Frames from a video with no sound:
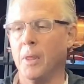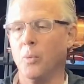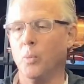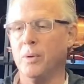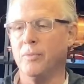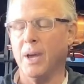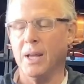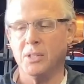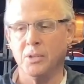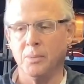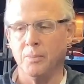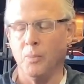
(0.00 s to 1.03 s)
we've got
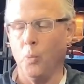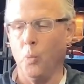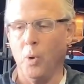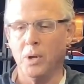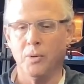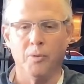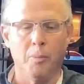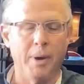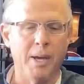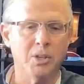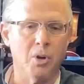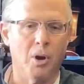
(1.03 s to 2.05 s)
some wonderful
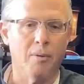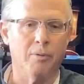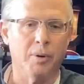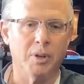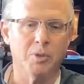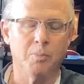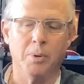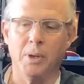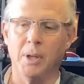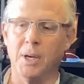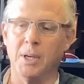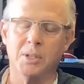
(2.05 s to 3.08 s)
bass offerings,
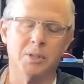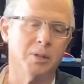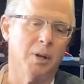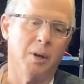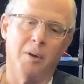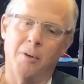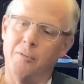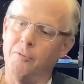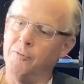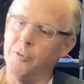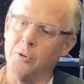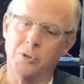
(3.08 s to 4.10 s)
plus
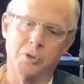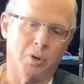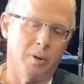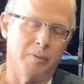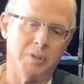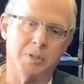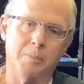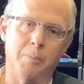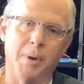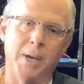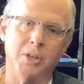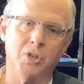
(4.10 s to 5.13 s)
full service
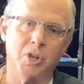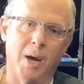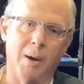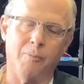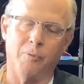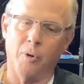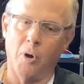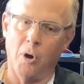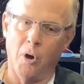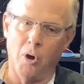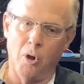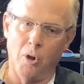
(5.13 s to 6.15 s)
bass shop for
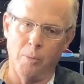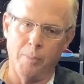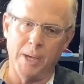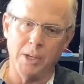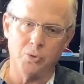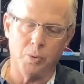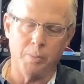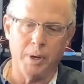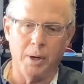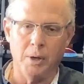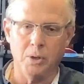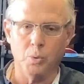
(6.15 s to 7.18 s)
all bass
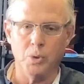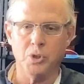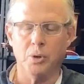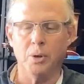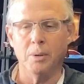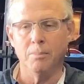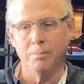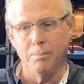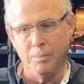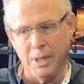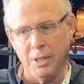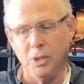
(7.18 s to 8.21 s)
repairs, which are a
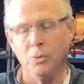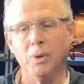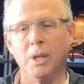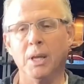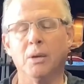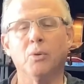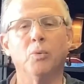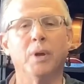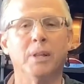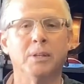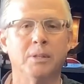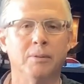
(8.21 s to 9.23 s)
bit unique
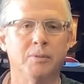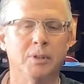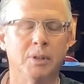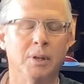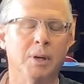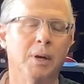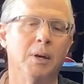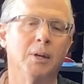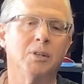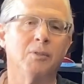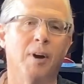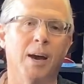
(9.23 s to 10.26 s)
relative to
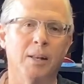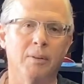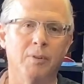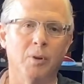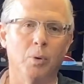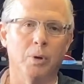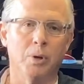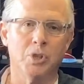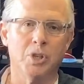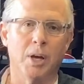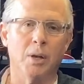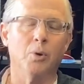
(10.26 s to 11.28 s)
violin, viola, or
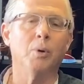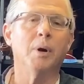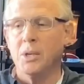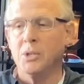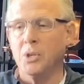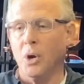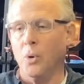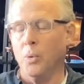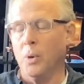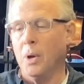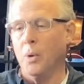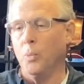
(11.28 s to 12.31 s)
cello. So
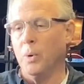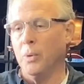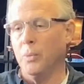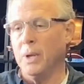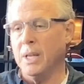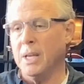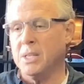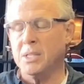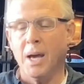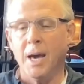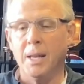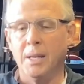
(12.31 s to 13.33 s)
we're really
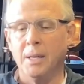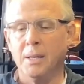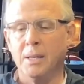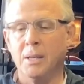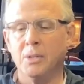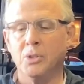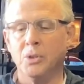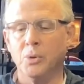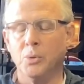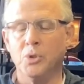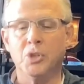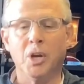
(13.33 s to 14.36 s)
excited
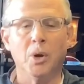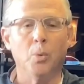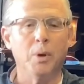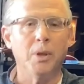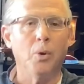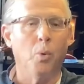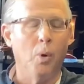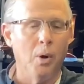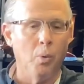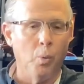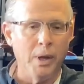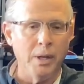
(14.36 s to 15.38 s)
to share with you
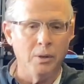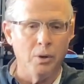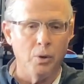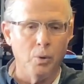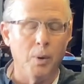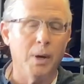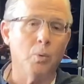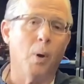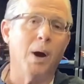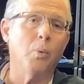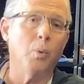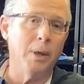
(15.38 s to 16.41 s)
what we do and
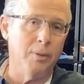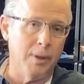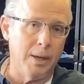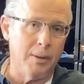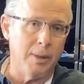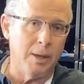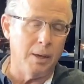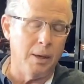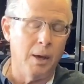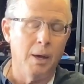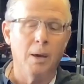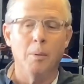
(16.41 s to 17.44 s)
why we think the
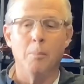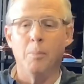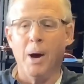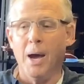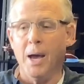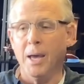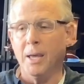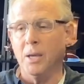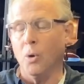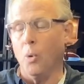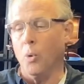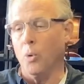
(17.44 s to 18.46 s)

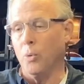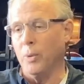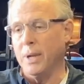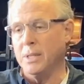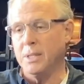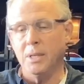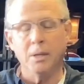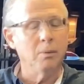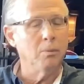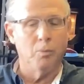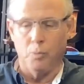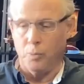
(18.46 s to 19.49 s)
buying or
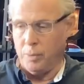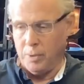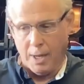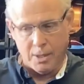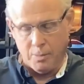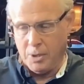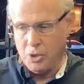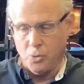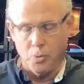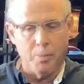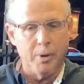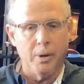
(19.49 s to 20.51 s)
renting, not to mention
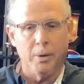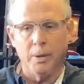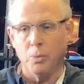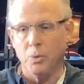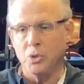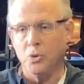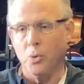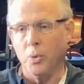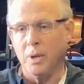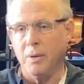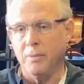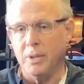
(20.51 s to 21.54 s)
repairing and
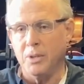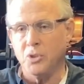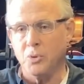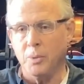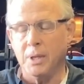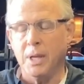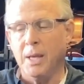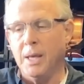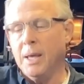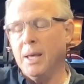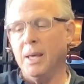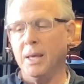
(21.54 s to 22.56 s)
restoring of an instrument,
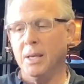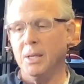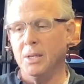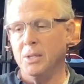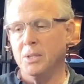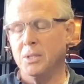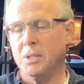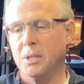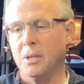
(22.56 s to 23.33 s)
is